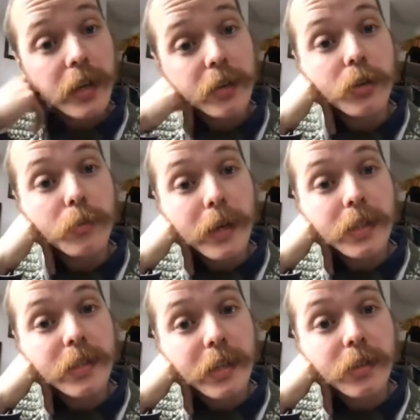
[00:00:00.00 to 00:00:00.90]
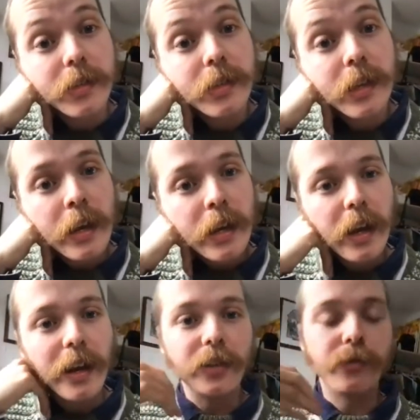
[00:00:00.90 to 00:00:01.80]
aid group has since
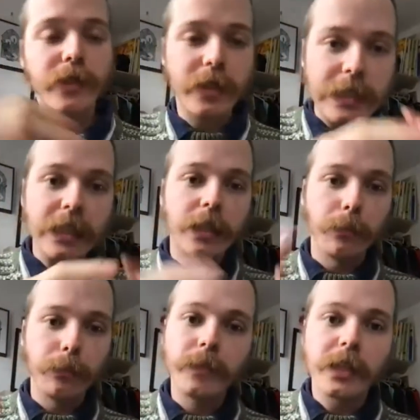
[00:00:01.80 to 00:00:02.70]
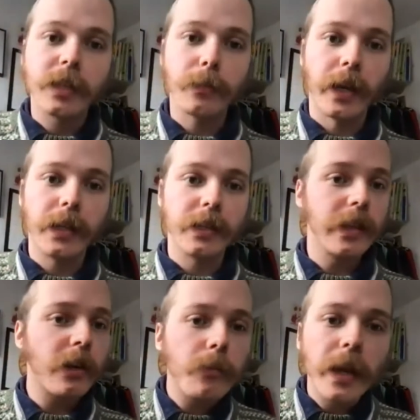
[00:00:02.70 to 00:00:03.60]
kind of dissipated,
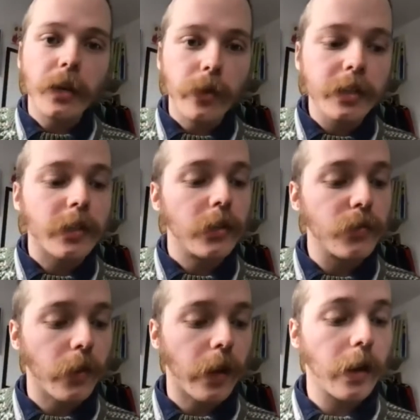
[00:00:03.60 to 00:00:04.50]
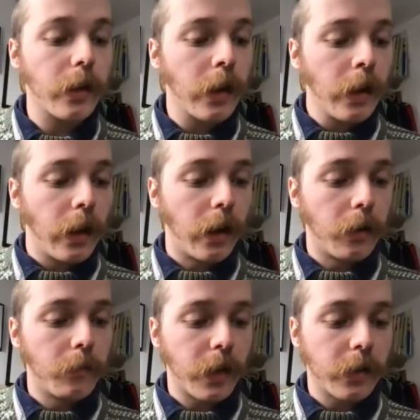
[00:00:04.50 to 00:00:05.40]
and there are many reasons for that.
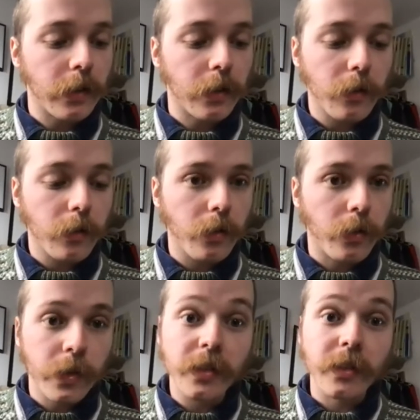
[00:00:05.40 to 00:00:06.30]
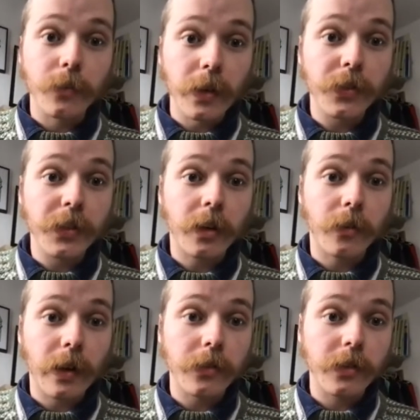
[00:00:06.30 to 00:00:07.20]
I think the reason we've stuck
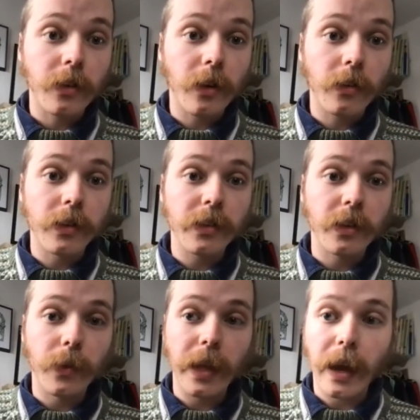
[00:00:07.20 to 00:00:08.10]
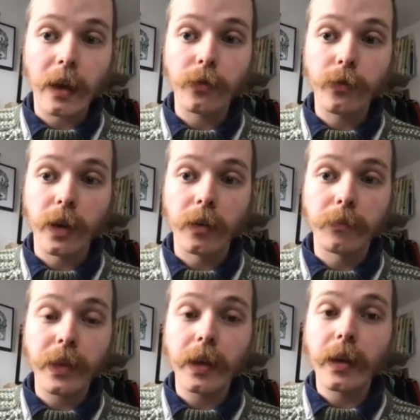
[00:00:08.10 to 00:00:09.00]
around so long is that we have,
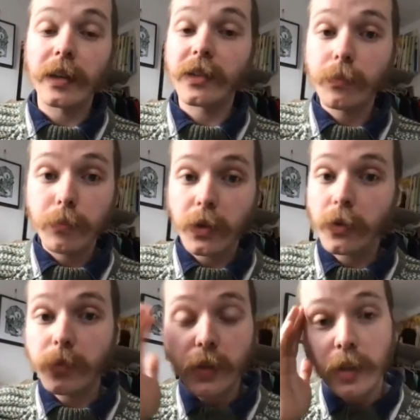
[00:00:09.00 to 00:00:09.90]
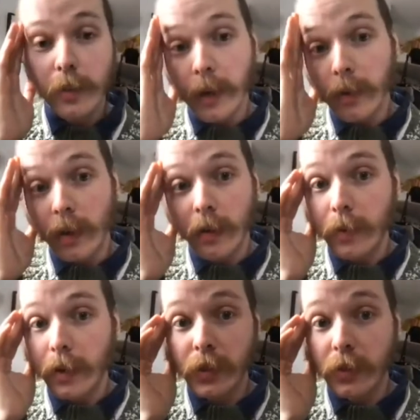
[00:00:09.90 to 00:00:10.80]
as Muren was talking about,
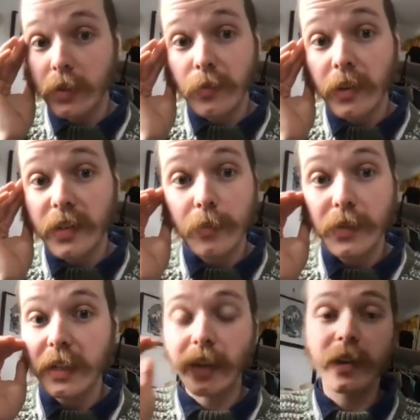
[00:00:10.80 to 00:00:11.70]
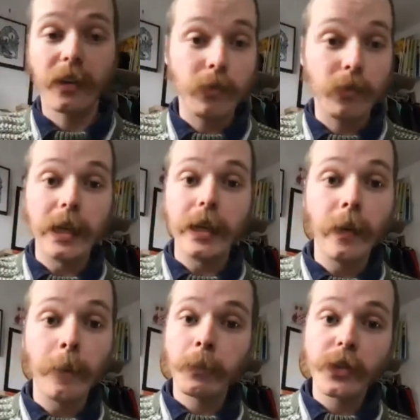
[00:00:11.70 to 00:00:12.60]
I'm sure it's very similar, like a really
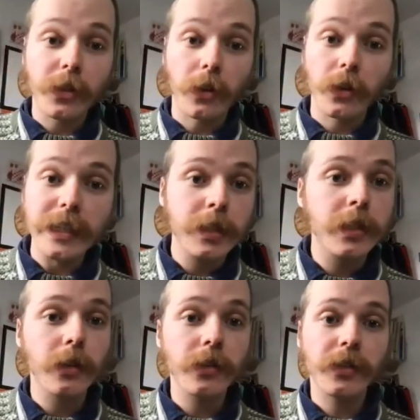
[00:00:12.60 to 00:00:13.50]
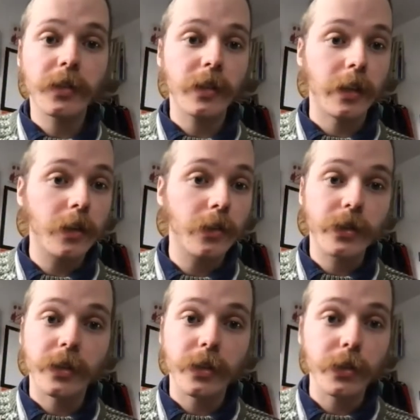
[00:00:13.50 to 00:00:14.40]
solid ethos and a
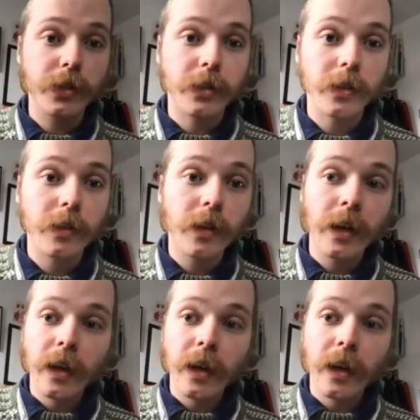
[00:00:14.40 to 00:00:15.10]
constitution.